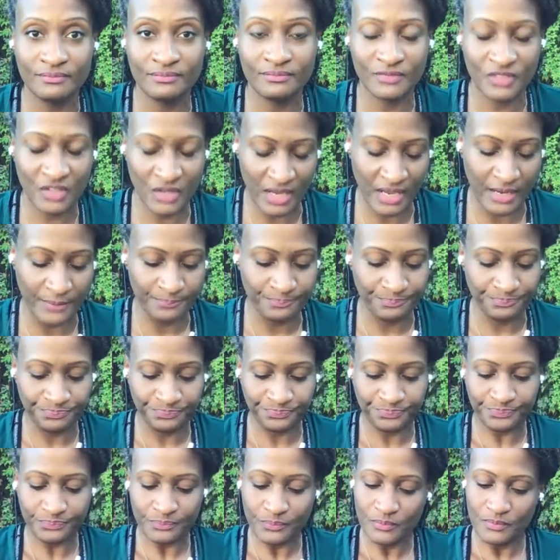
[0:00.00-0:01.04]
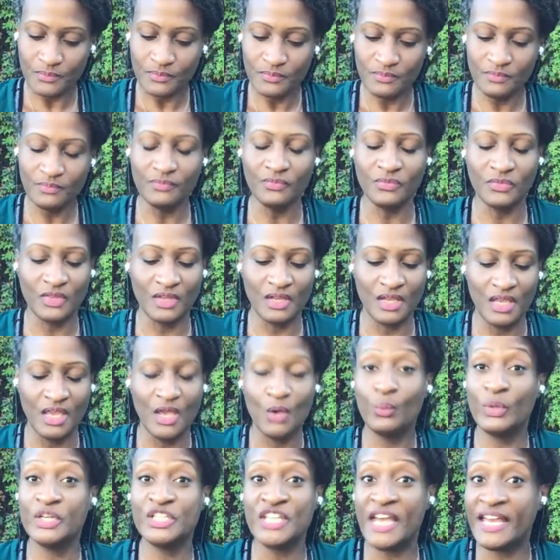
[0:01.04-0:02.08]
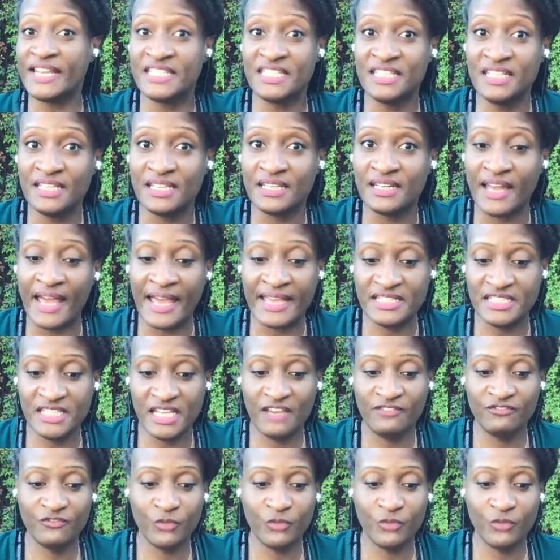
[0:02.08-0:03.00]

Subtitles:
Okay. Which I did. I saved